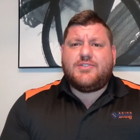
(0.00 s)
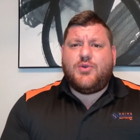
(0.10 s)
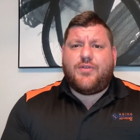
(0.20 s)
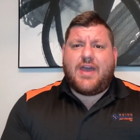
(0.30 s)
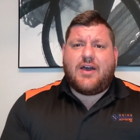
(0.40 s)

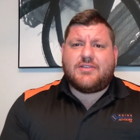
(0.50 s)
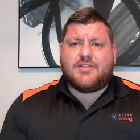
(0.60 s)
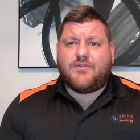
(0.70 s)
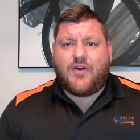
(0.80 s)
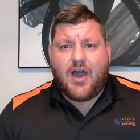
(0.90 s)

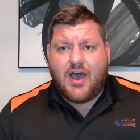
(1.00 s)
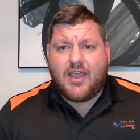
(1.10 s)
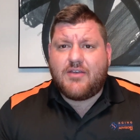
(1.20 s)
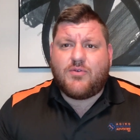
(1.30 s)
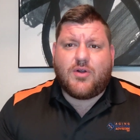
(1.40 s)

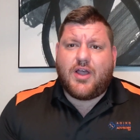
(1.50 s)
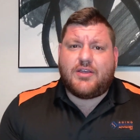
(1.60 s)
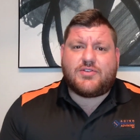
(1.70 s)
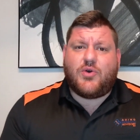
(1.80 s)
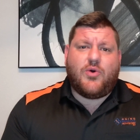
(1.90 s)
2005 where
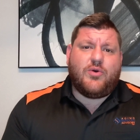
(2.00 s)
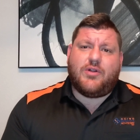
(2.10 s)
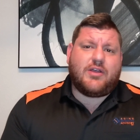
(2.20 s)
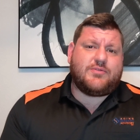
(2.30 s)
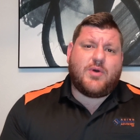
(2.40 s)
I sold
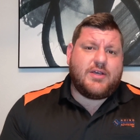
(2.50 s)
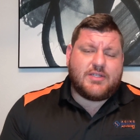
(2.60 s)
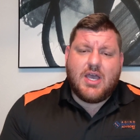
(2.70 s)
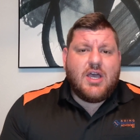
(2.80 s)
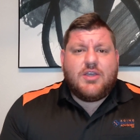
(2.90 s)
X, Y?